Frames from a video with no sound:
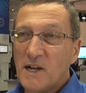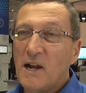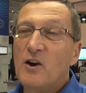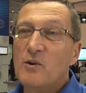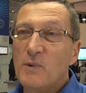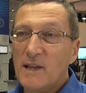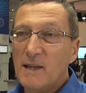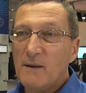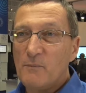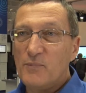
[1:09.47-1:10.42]
We're
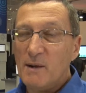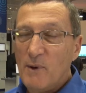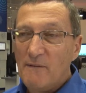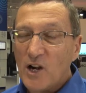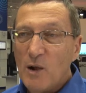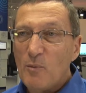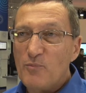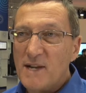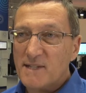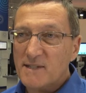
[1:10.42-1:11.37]
globally, we have a global
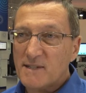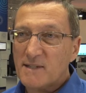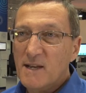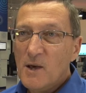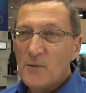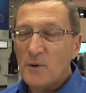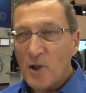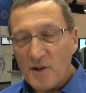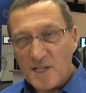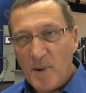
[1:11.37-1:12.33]
presence through a
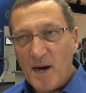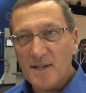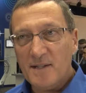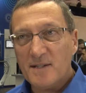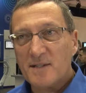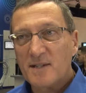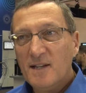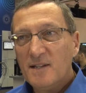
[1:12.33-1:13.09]
lot of partners.